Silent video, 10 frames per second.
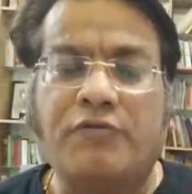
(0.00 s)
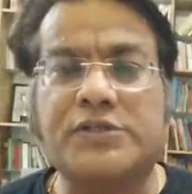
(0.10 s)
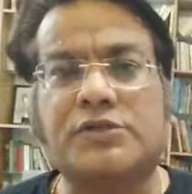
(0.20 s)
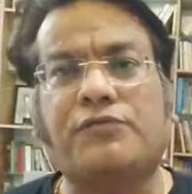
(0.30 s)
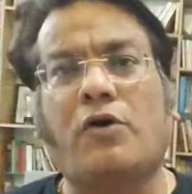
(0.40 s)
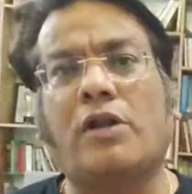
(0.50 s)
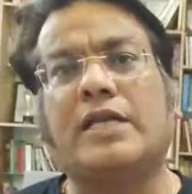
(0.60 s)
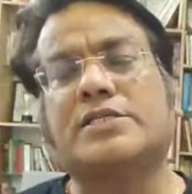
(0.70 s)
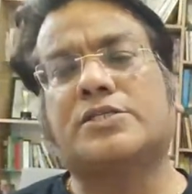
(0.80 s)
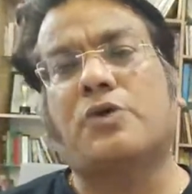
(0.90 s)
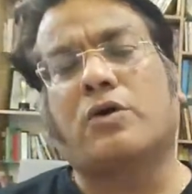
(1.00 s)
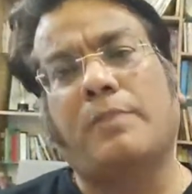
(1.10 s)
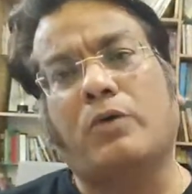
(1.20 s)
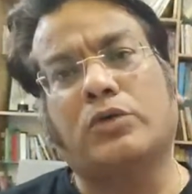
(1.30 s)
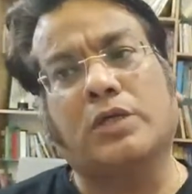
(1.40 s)
First of all, let us
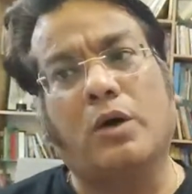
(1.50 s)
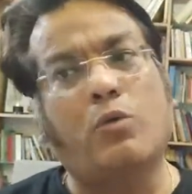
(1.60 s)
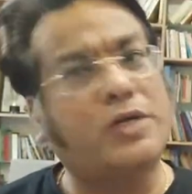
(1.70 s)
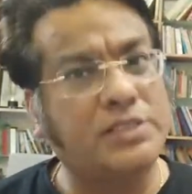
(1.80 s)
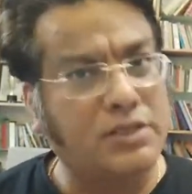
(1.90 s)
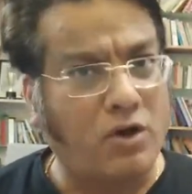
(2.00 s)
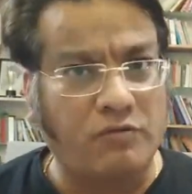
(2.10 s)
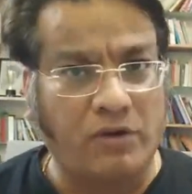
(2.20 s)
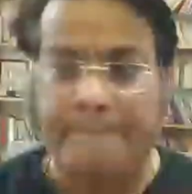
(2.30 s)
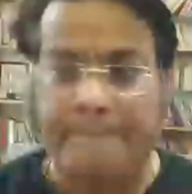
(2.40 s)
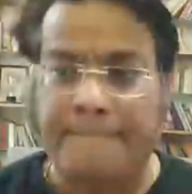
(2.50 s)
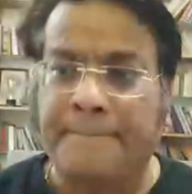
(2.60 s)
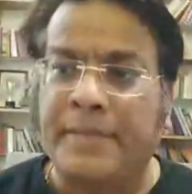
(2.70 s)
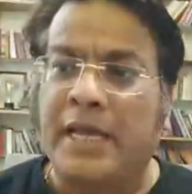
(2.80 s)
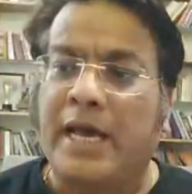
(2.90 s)
talk about what is a novel.
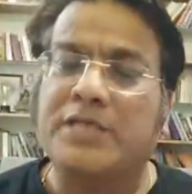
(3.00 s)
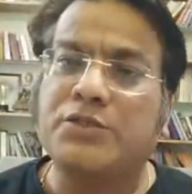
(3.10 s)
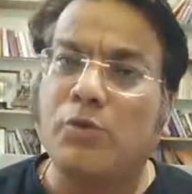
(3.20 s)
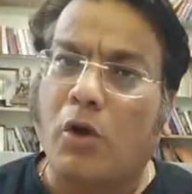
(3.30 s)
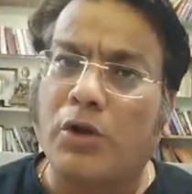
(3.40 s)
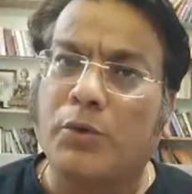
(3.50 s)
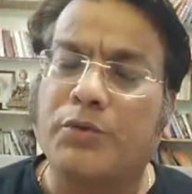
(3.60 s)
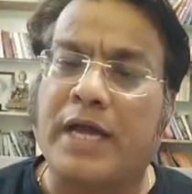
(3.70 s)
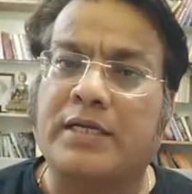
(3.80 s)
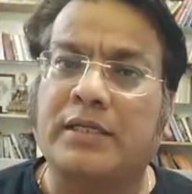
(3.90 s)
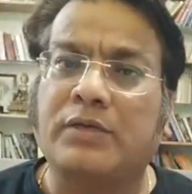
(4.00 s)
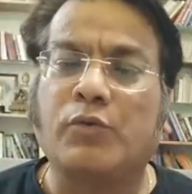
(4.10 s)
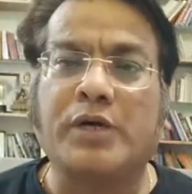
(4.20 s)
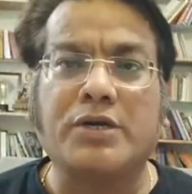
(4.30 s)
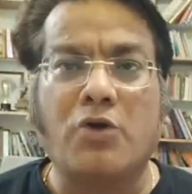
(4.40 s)
As you all know that the
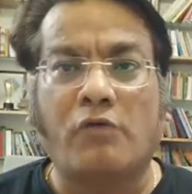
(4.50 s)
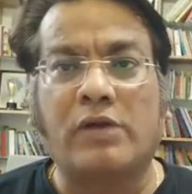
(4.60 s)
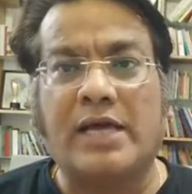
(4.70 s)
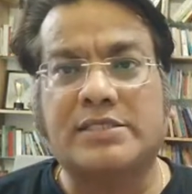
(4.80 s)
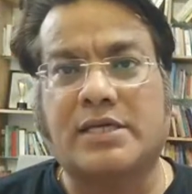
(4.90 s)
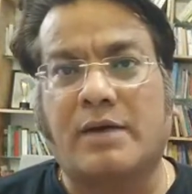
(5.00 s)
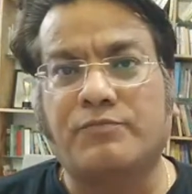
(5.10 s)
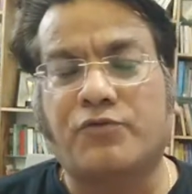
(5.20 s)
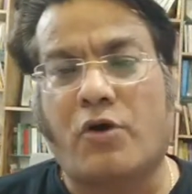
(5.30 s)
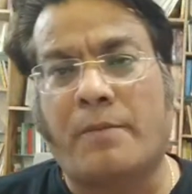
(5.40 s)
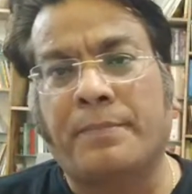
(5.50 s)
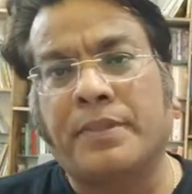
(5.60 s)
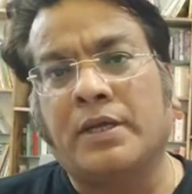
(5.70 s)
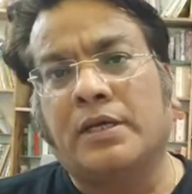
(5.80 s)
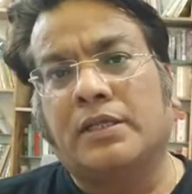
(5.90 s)
word novel has come
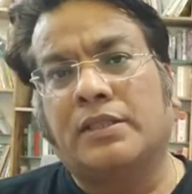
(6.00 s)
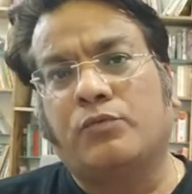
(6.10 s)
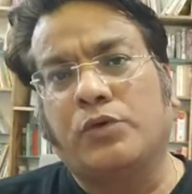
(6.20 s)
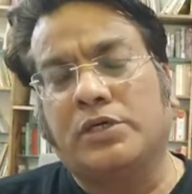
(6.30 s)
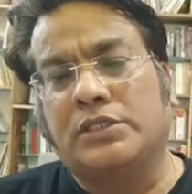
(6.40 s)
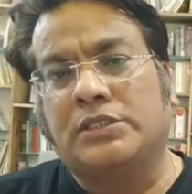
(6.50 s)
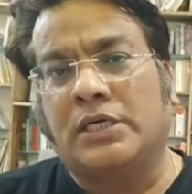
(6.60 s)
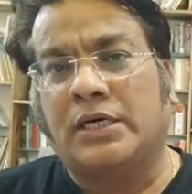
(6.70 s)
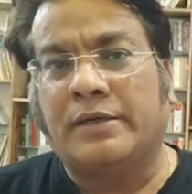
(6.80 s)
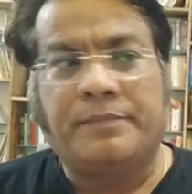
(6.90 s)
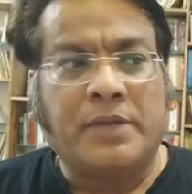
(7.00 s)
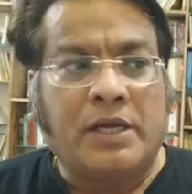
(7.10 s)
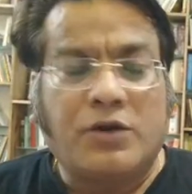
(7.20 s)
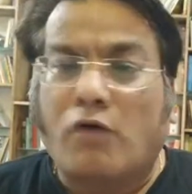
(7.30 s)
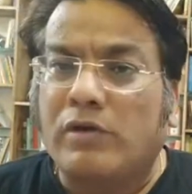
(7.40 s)
from the word
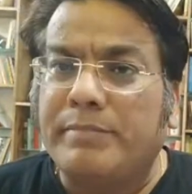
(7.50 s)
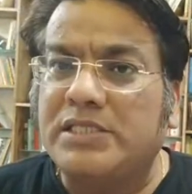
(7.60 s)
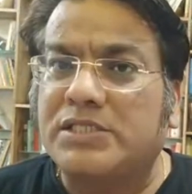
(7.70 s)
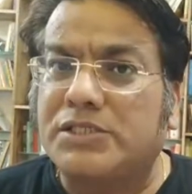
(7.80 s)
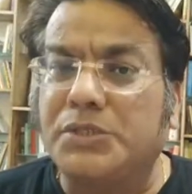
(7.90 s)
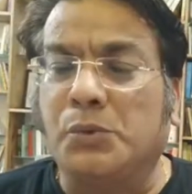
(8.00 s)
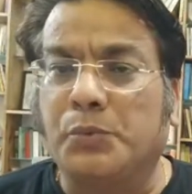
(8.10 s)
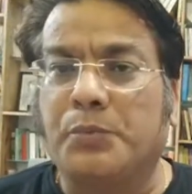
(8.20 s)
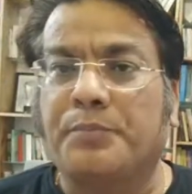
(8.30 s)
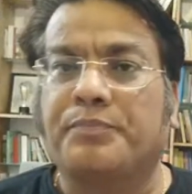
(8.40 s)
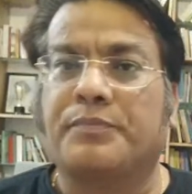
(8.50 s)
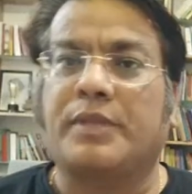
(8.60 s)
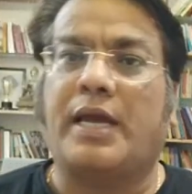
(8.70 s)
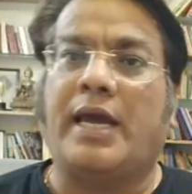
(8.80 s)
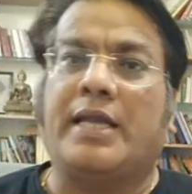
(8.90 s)
novel means new,
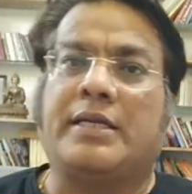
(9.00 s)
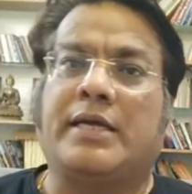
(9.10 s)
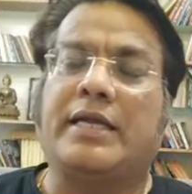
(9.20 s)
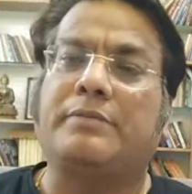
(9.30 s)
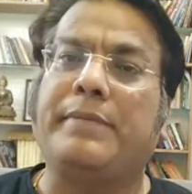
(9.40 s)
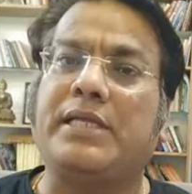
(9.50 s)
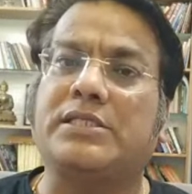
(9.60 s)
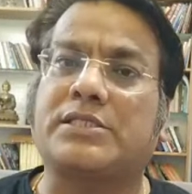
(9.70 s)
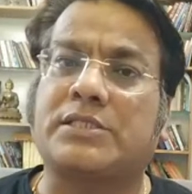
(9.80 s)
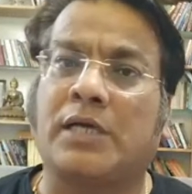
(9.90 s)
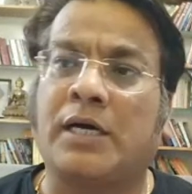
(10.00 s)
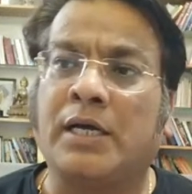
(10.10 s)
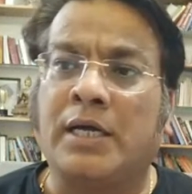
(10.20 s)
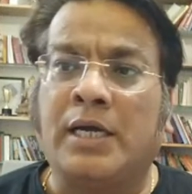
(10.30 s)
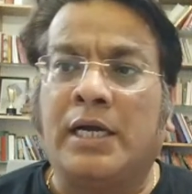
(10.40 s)
and it means
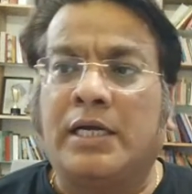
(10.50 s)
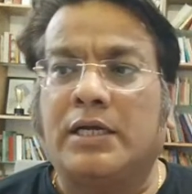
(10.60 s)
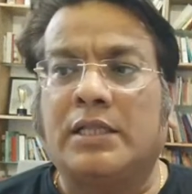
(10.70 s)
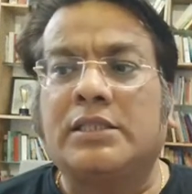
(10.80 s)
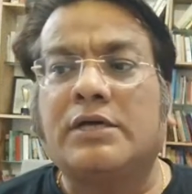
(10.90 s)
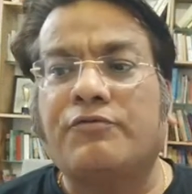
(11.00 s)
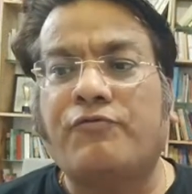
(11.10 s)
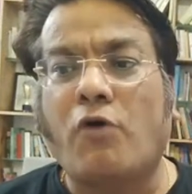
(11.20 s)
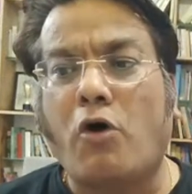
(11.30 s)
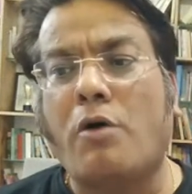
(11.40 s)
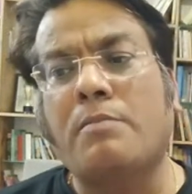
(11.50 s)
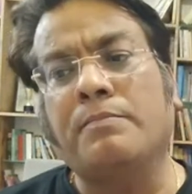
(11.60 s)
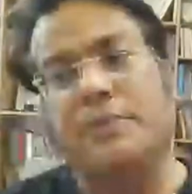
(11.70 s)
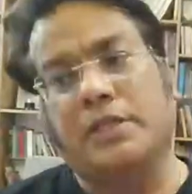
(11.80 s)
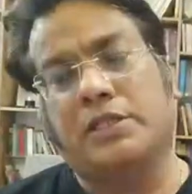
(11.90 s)
the
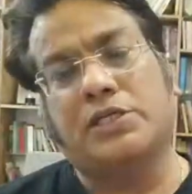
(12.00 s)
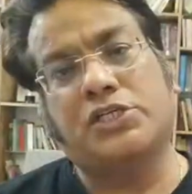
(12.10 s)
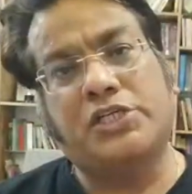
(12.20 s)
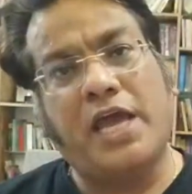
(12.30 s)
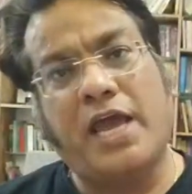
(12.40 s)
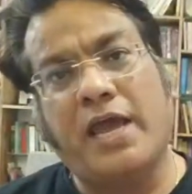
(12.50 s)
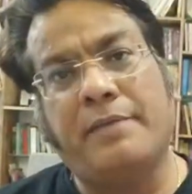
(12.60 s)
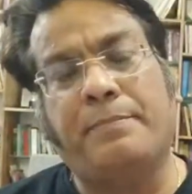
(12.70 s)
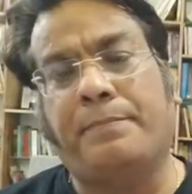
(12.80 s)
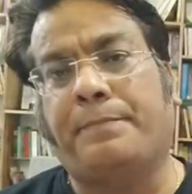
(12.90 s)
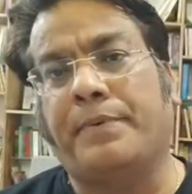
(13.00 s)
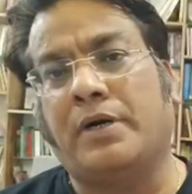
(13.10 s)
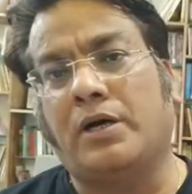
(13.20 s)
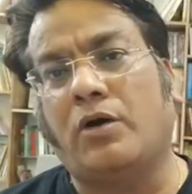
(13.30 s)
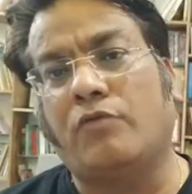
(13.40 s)
form, the shape
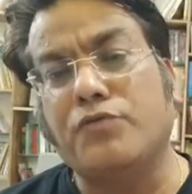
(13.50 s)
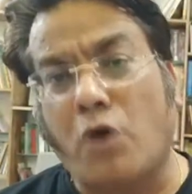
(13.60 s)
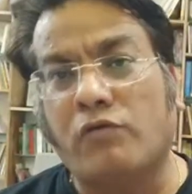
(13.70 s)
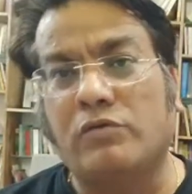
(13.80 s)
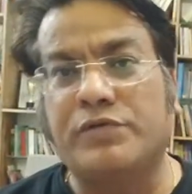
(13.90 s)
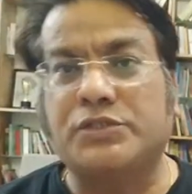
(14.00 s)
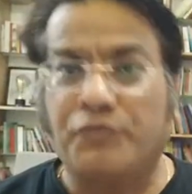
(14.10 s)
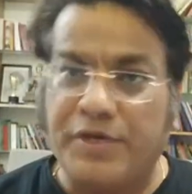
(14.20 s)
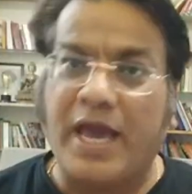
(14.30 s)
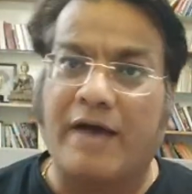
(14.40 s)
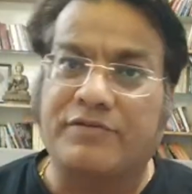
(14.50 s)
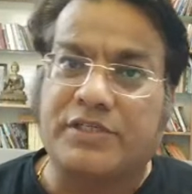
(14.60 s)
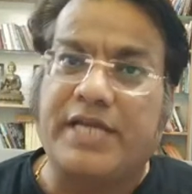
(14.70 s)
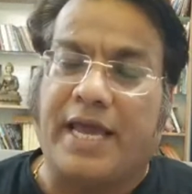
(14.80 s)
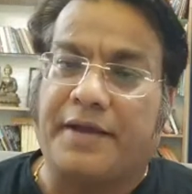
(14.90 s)
of novel which we have
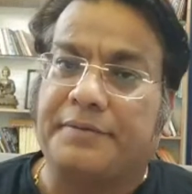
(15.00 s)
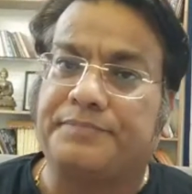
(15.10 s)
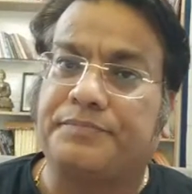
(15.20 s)
today.